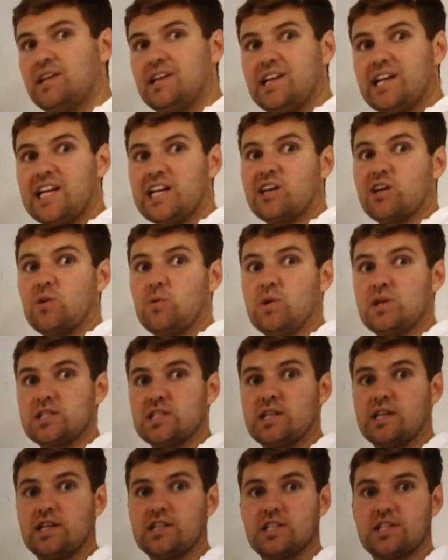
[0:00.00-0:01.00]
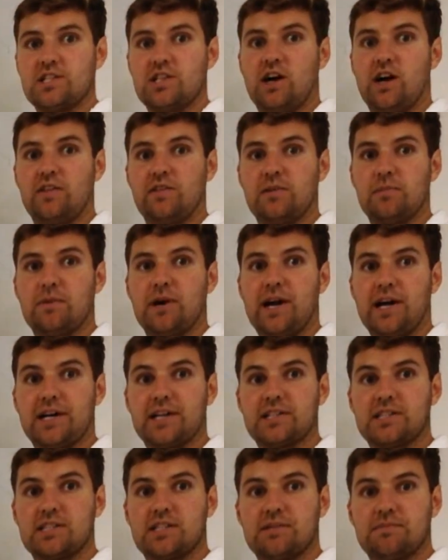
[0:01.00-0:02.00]
here it wasn't because it's not in the
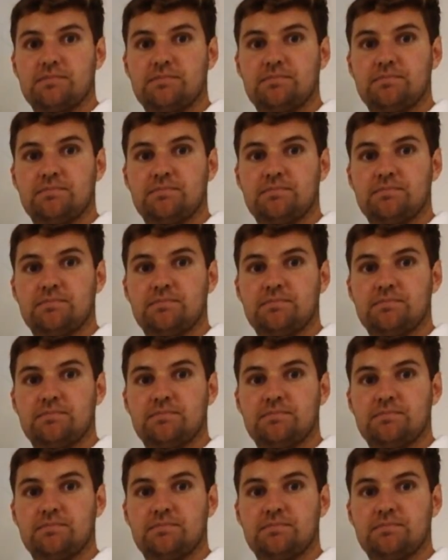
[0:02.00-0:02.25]
brackets.